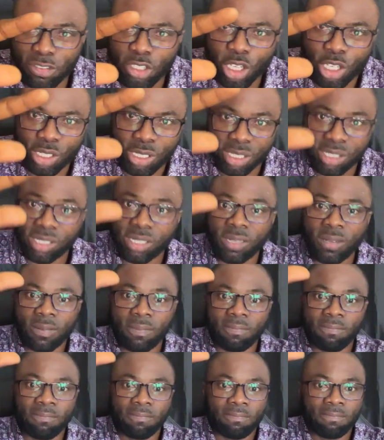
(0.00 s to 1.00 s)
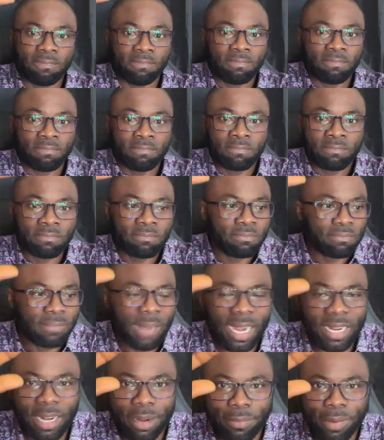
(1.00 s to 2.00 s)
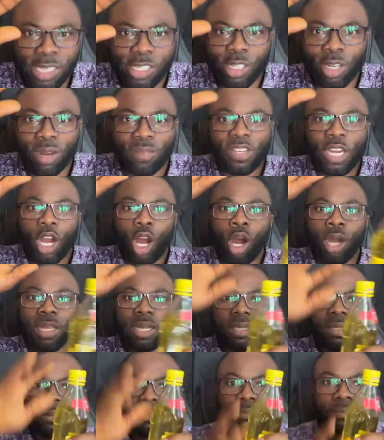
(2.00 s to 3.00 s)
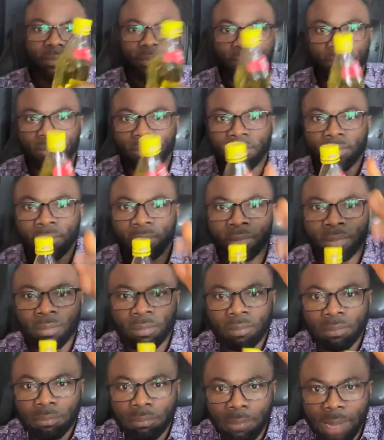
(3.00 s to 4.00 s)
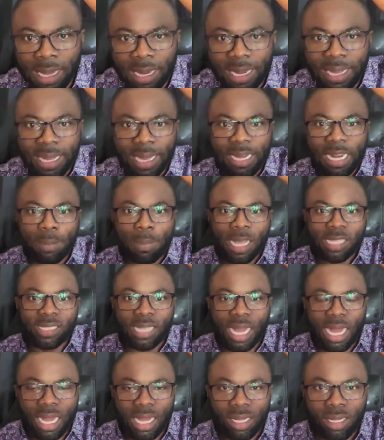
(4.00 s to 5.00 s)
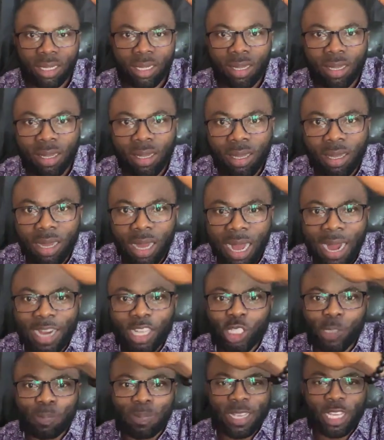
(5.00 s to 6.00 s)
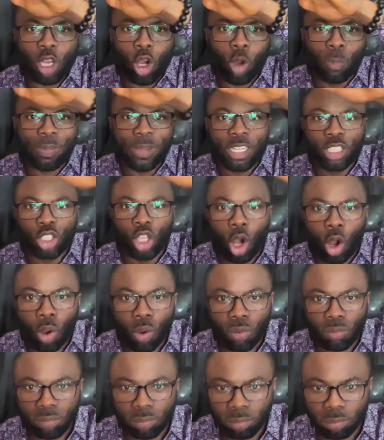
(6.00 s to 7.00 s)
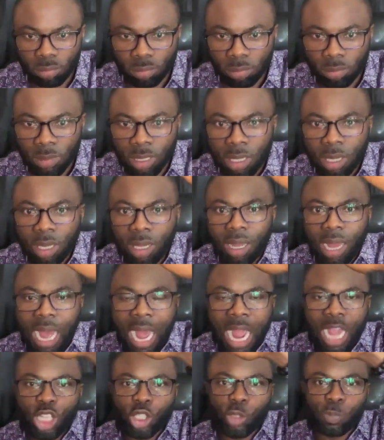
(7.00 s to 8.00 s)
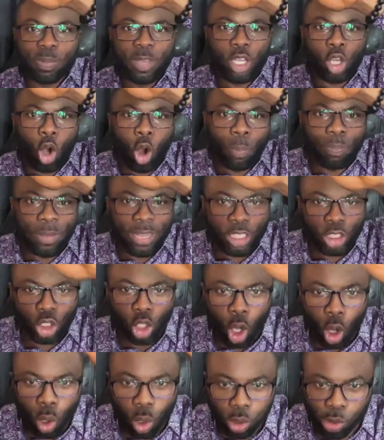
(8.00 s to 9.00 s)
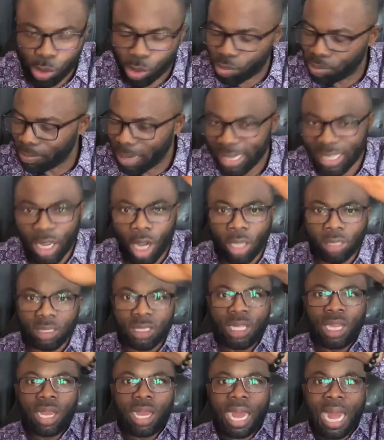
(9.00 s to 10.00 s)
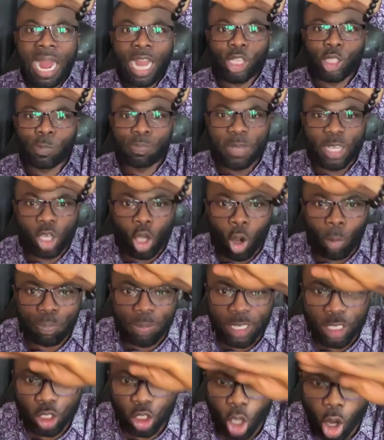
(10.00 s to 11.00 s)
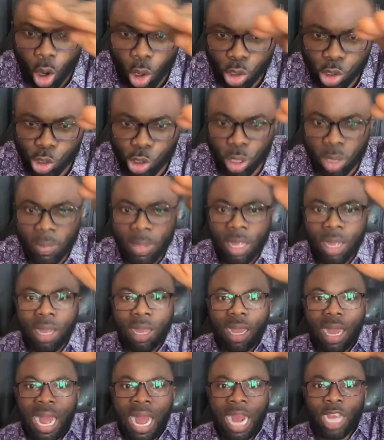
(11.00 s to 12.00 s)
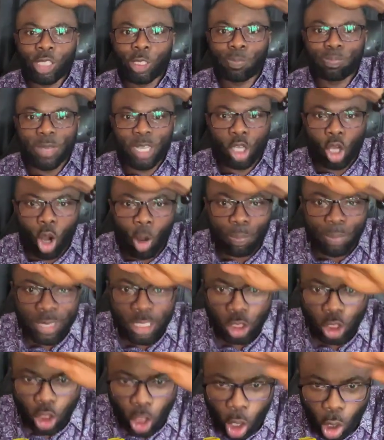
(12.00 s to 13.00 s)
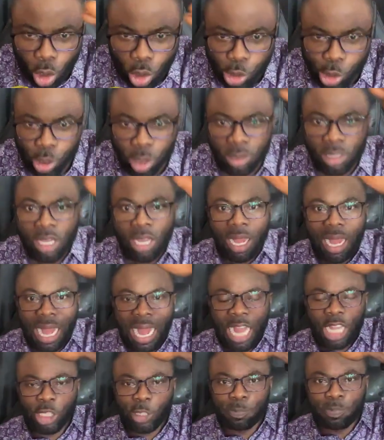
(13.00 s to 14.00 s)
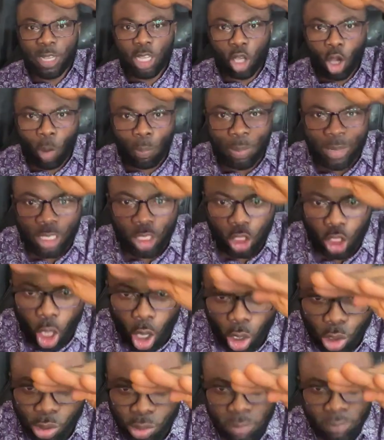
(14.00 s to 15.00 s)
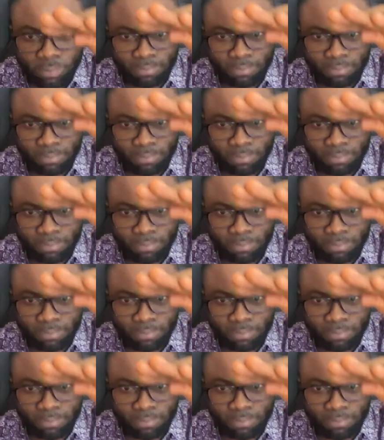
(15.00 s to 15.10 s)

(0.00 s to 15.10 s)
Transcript: Jesus, by the reason of the oil, Melegede Basaha. I speak open doors. I speak open doors. My God. I speak open doors. I speak open doors. I speak open doors.